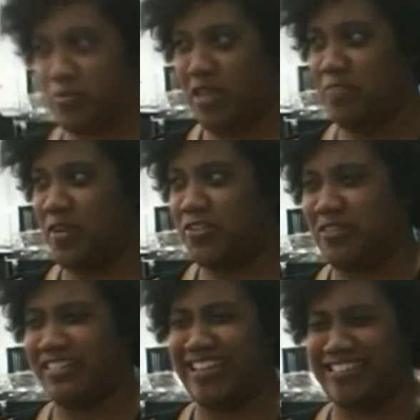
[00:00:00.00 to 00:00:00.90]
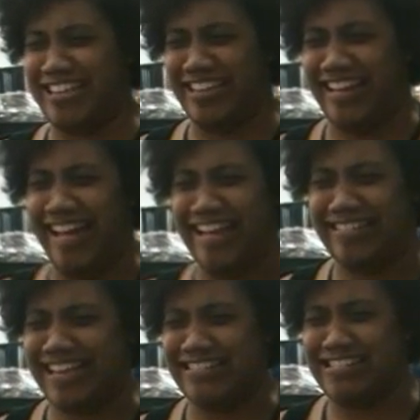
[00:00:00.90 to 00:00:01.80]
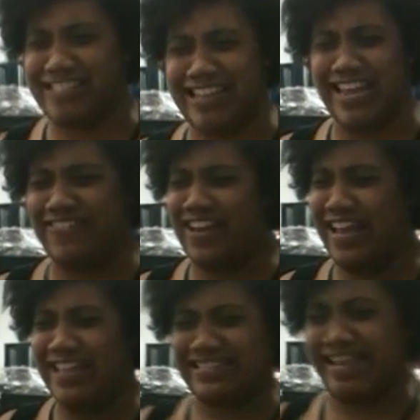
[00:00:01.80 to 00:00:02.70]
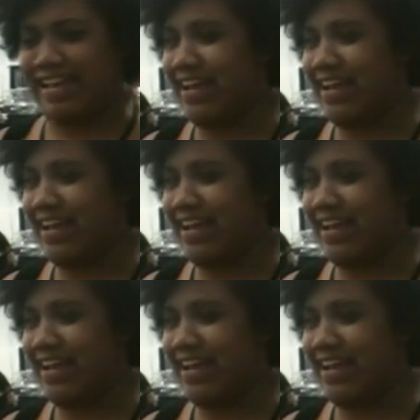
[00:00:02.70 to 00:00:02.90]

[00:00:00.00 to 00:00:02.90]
Especially that picture, like, this isn't even easy.